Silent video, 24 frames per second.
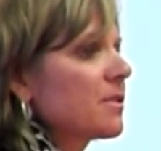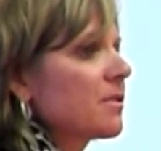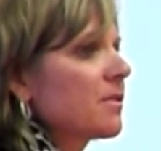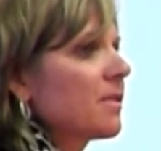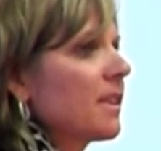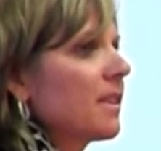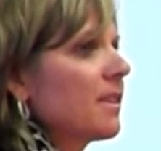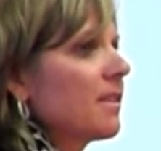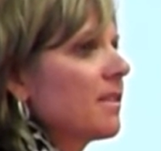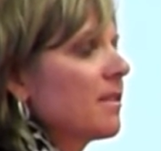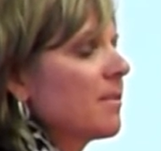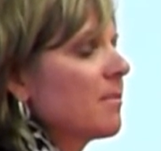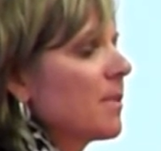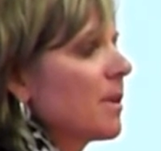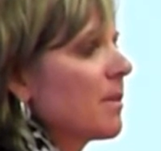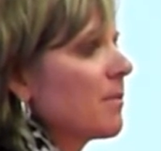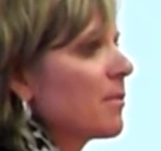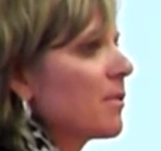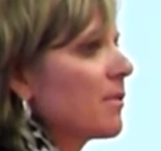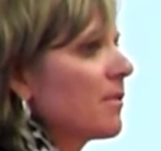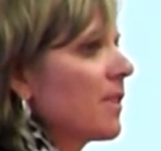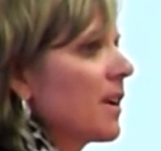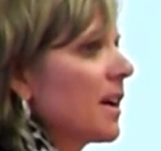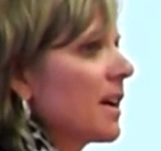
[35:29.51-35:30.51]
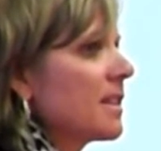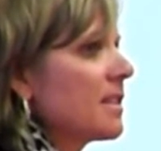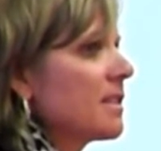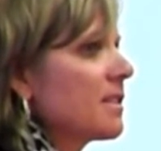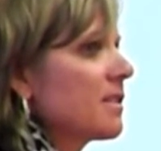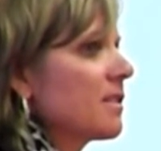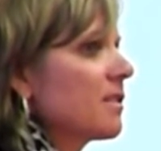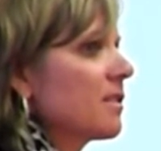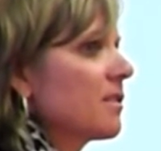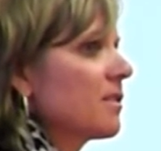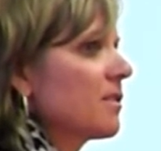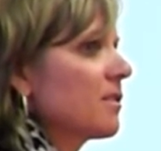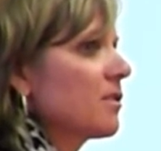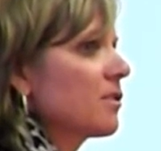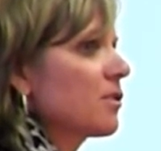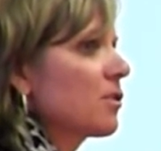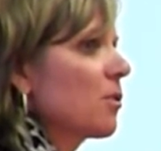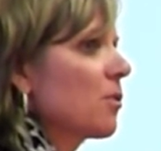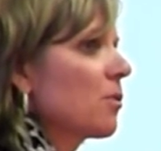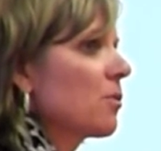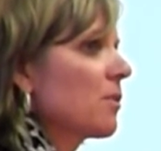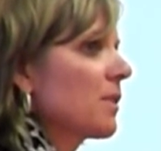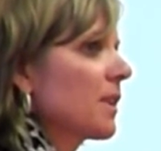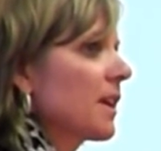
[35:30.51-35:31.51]
So the mom provides the
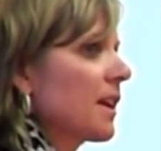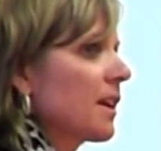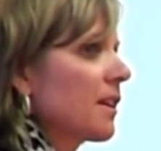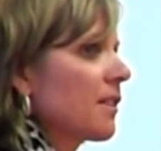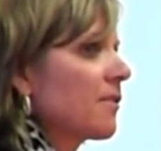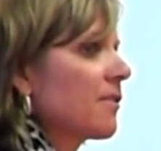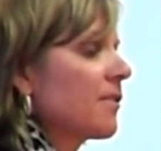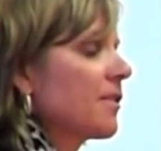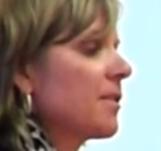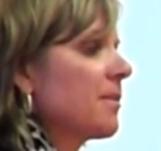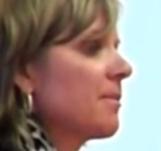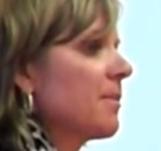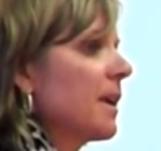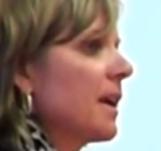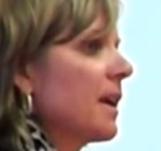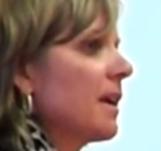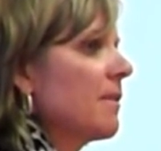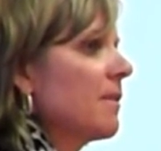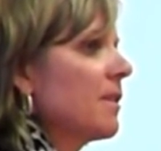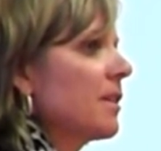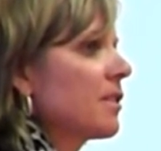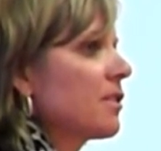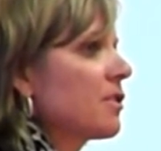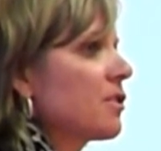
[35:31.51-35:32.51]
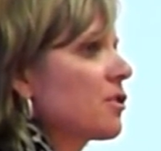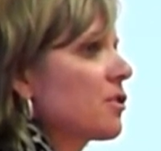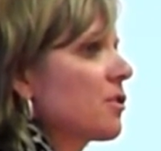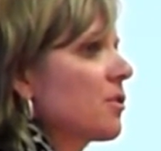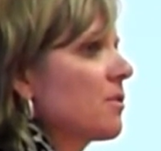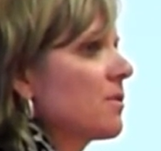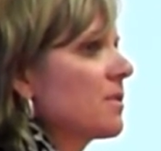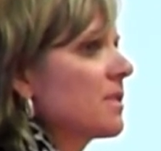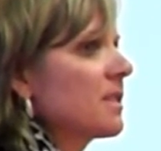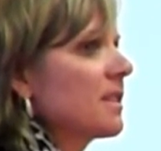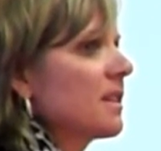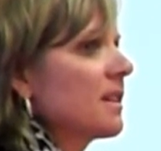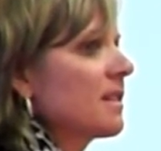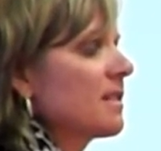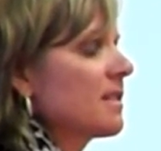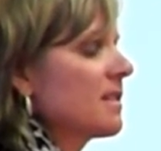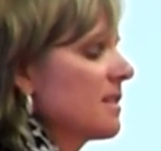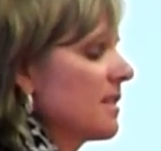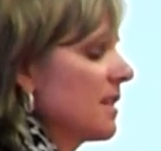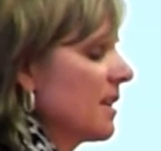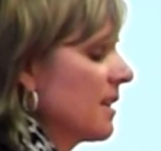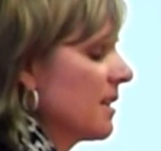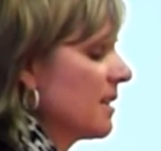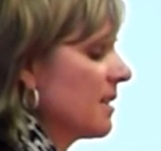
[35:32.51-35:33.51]
total care for the baby and shows
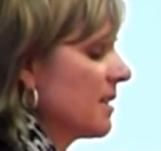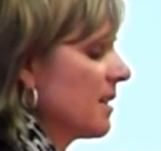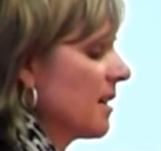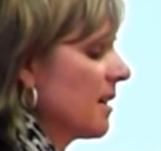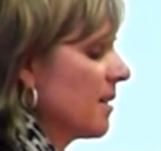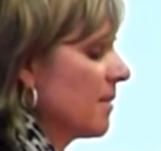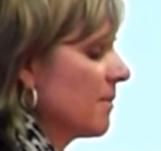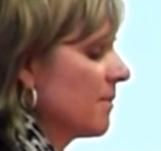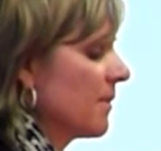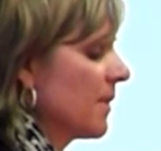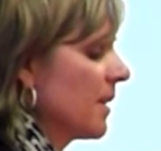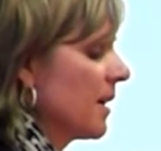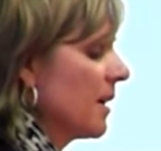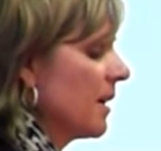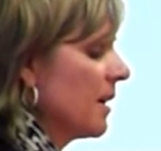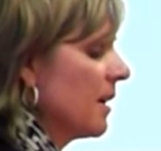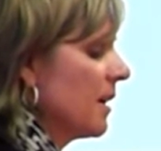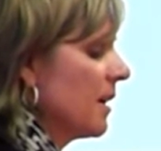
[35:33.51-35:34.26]
us that